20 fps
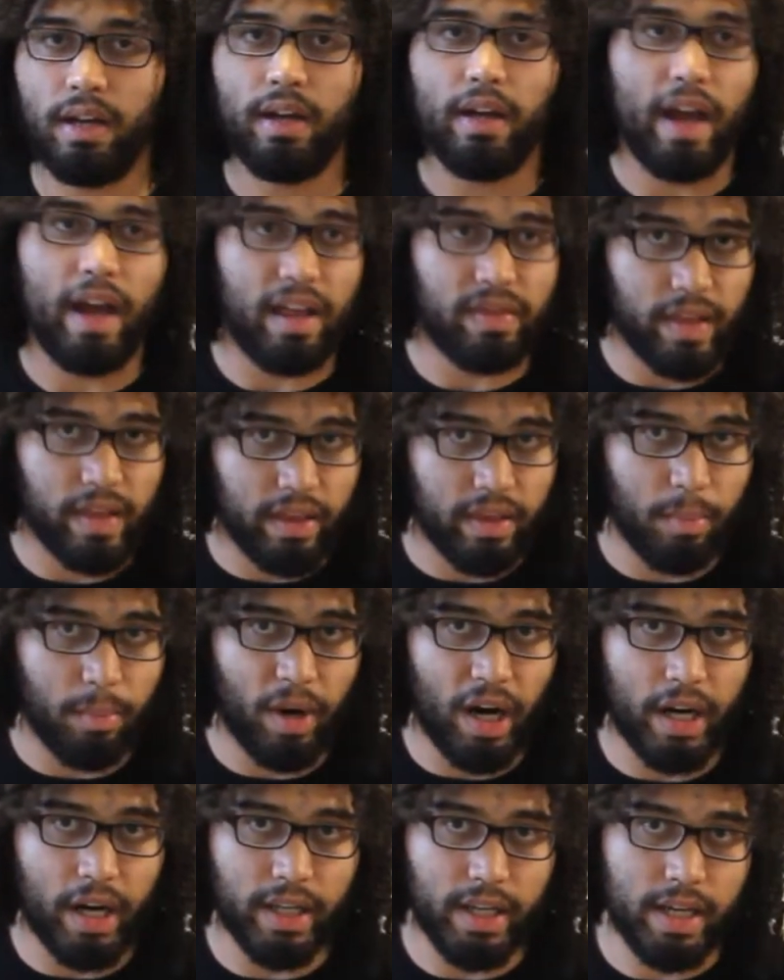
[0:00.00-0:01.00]
and then the
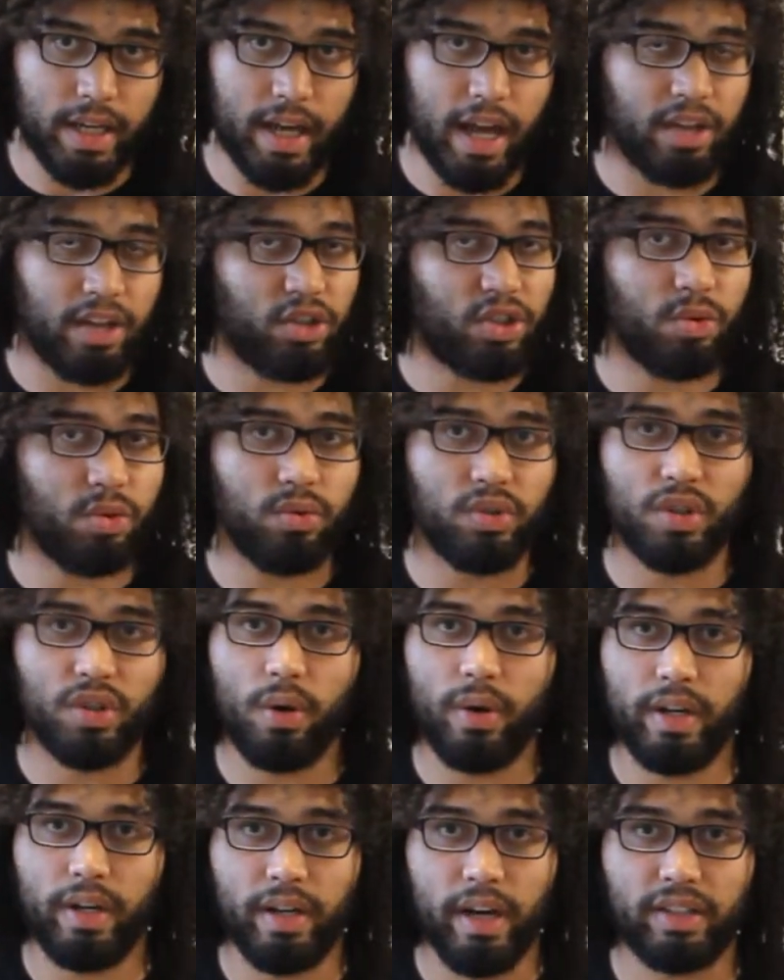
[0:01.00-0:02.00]
body, and she was
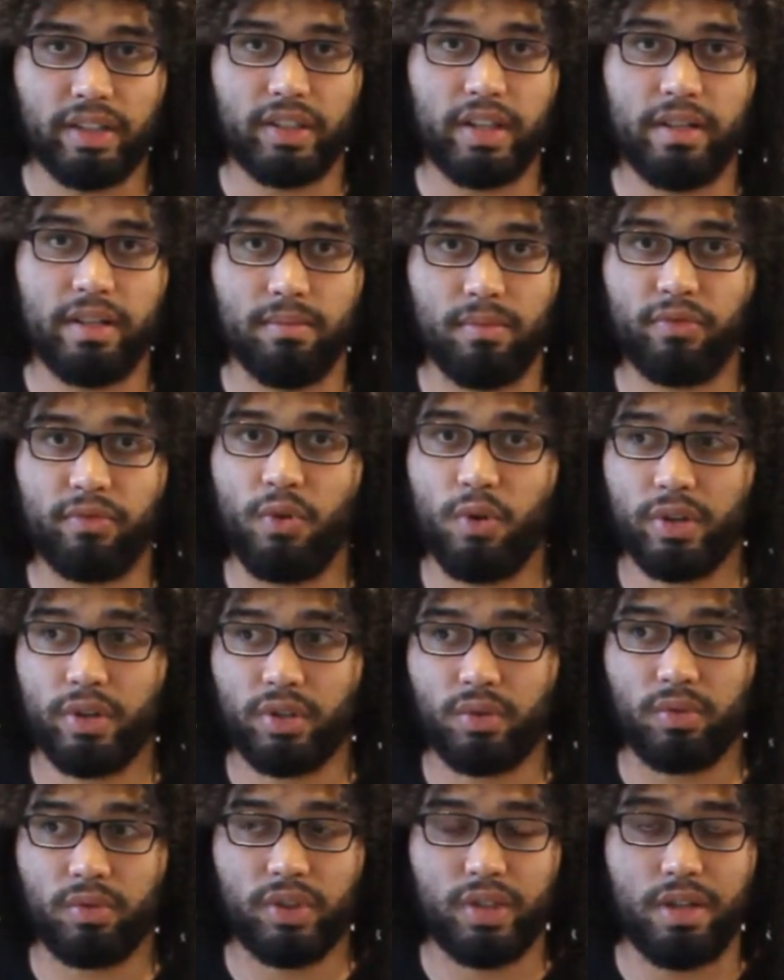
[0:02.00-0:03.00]
going nuts. And of
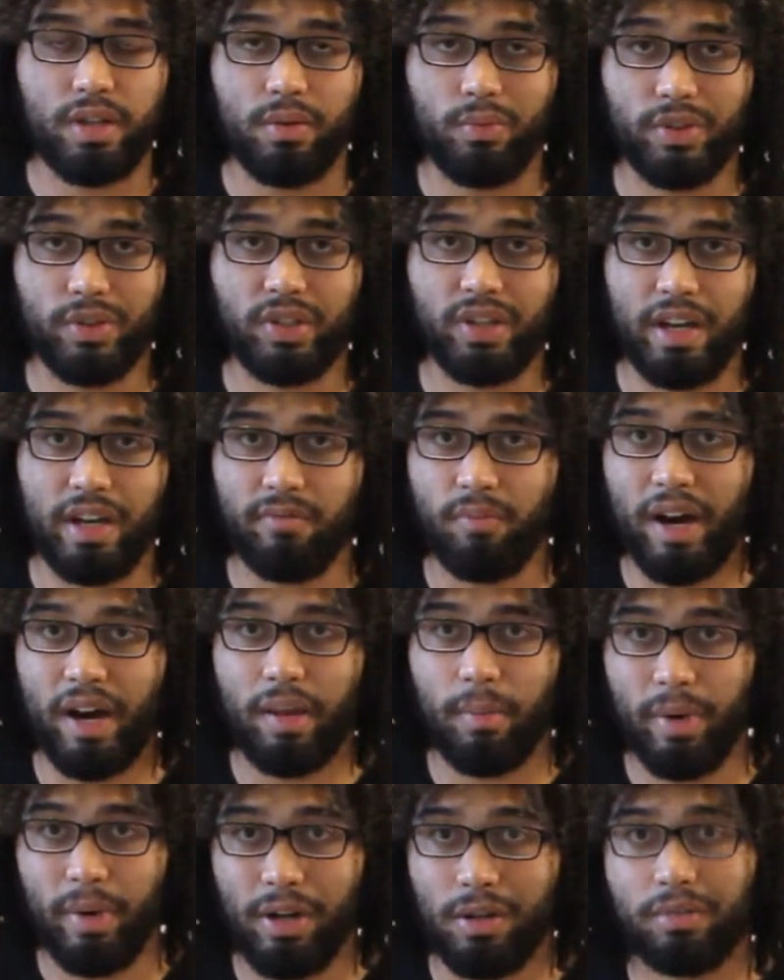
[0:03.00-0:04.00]
course, Christina was saved by
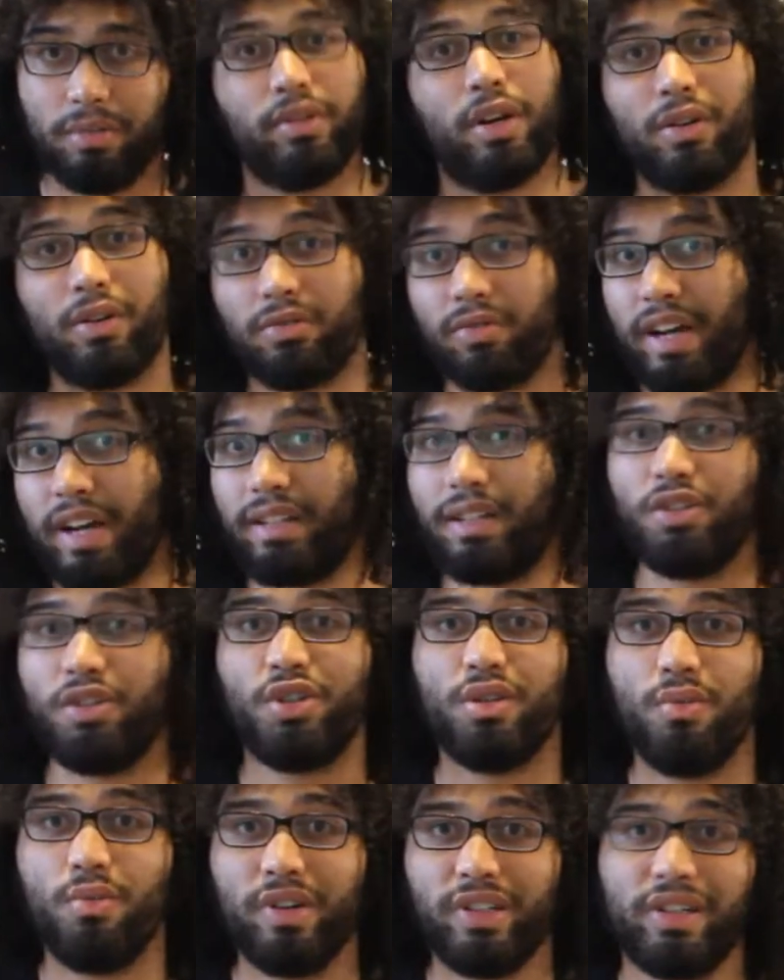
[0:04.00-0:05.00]
the bell. Now, granted,
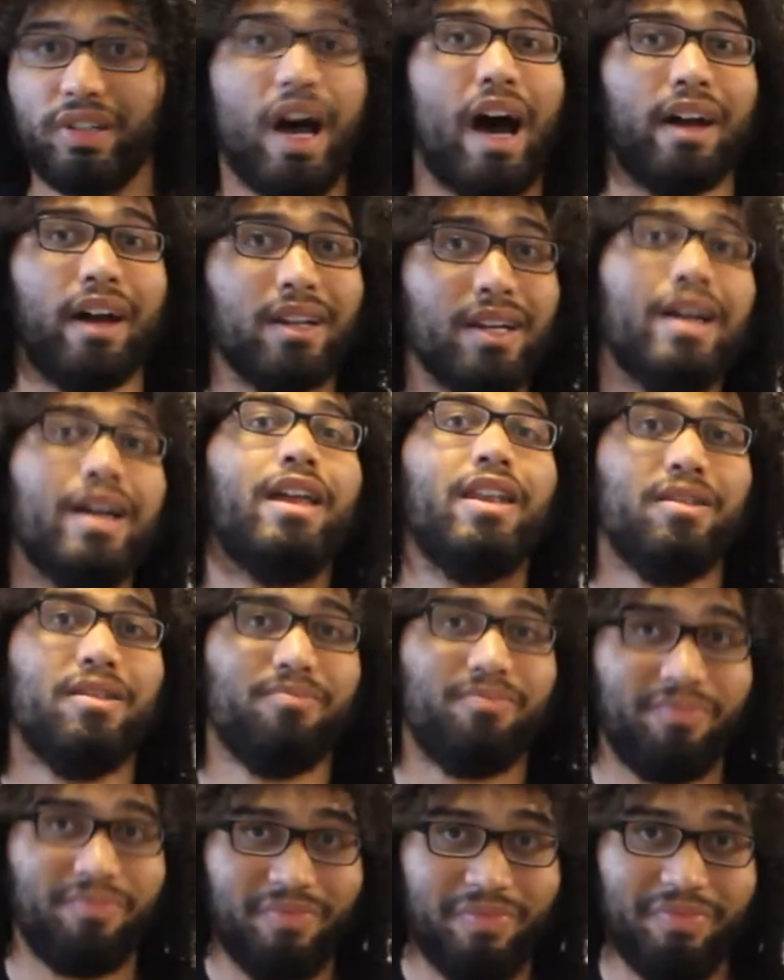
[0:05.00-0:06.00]
she was not
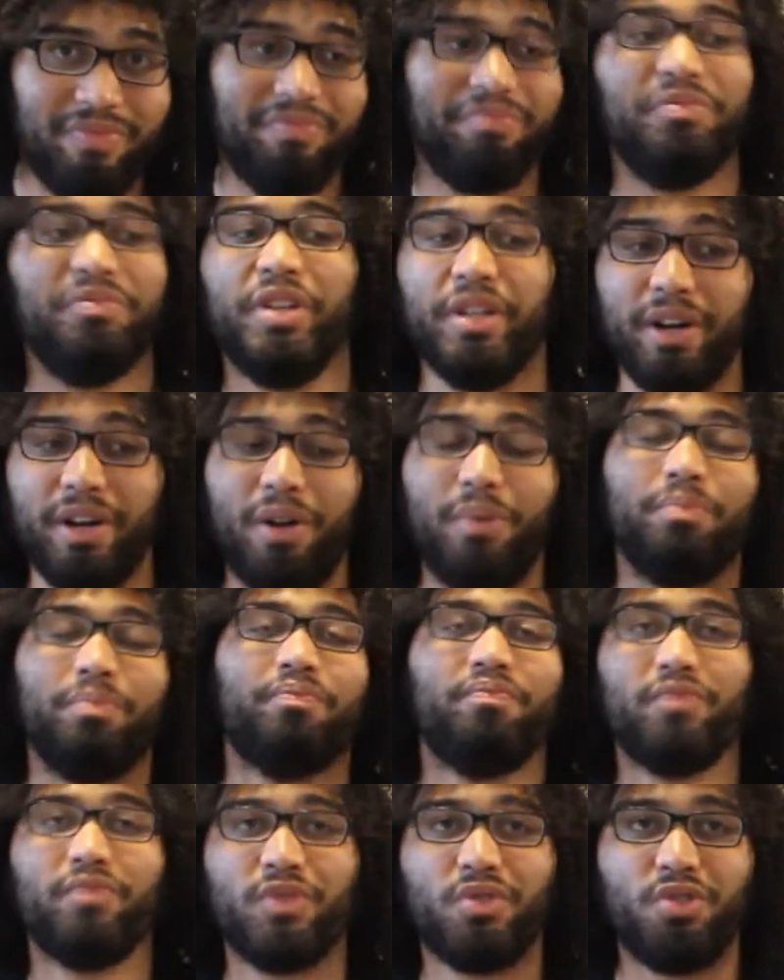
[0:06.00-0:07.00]

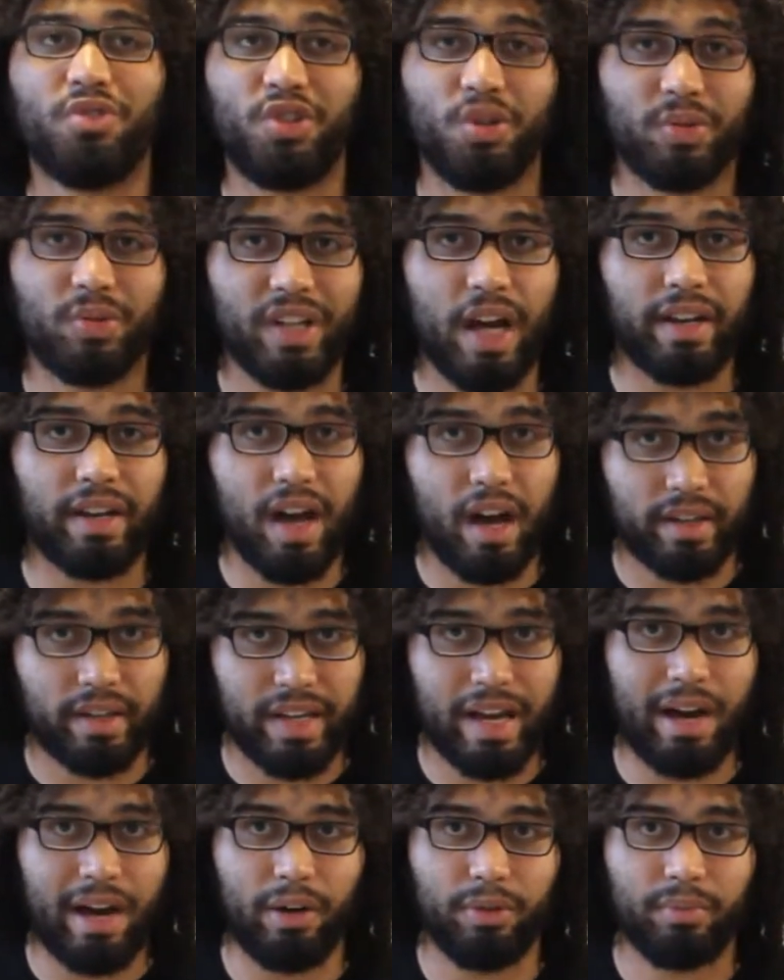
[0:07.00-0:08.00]
knocked
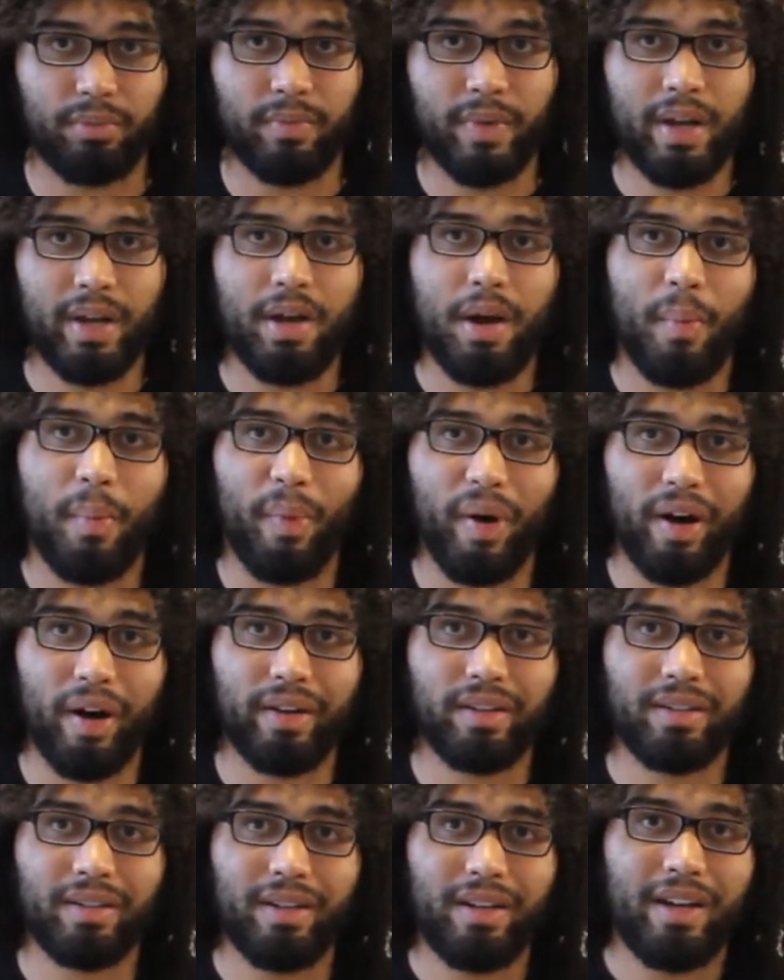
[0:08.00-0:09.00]
down,
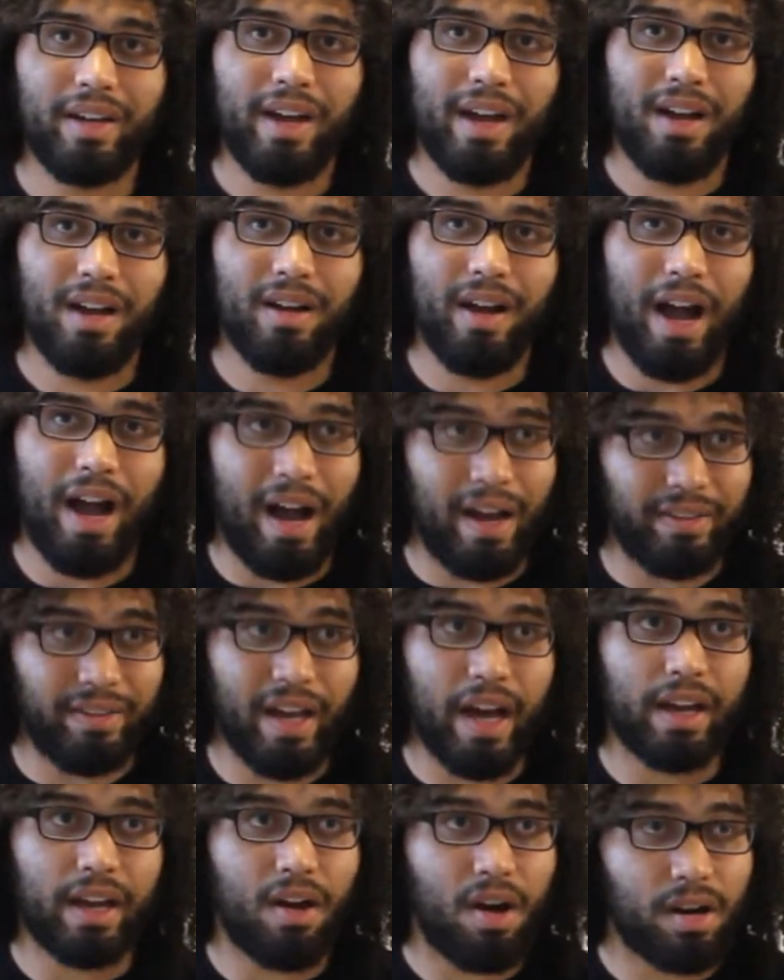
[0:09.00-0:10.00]
but had
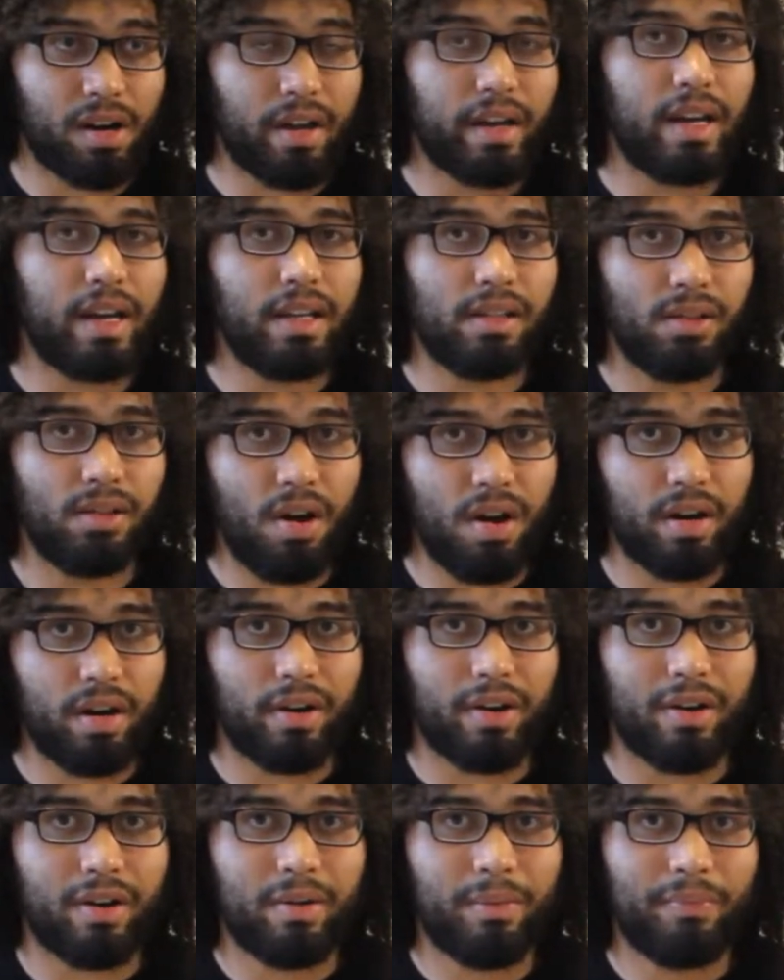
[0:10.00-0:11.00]
that gone on any
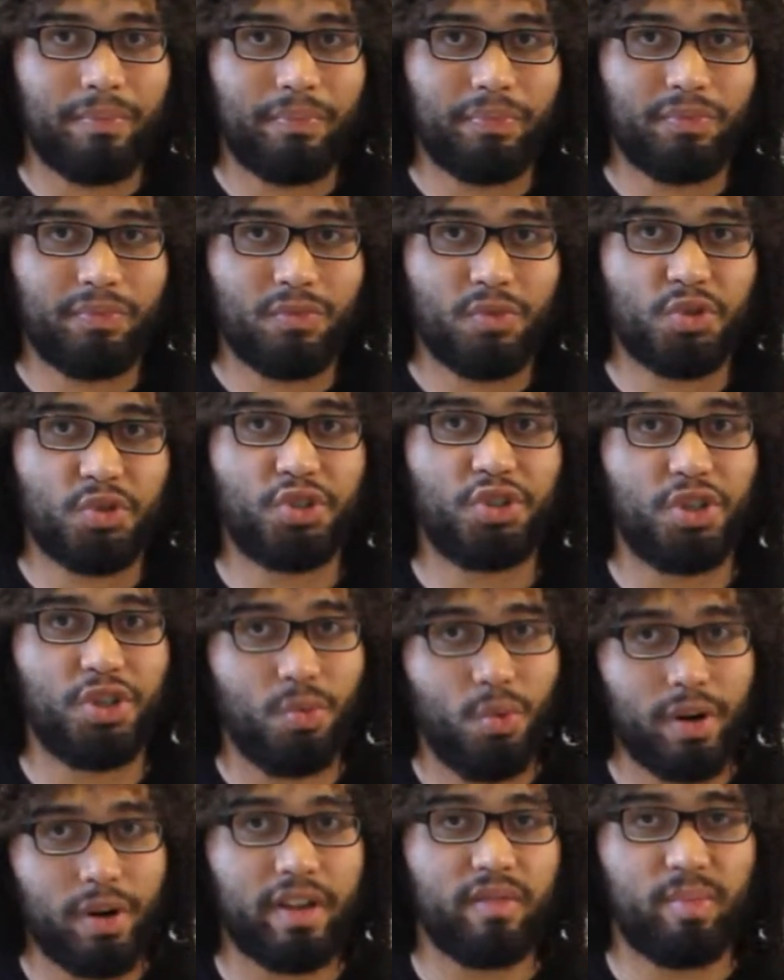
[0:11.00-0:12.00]
longer, she
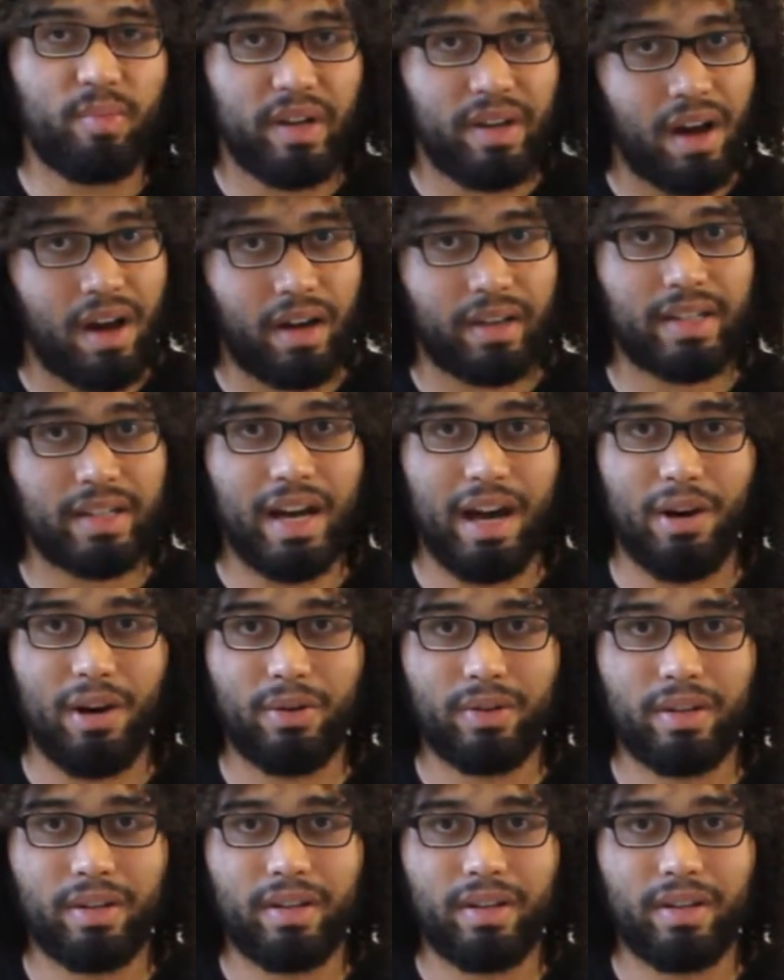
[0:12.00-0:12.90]
would have been knocked out.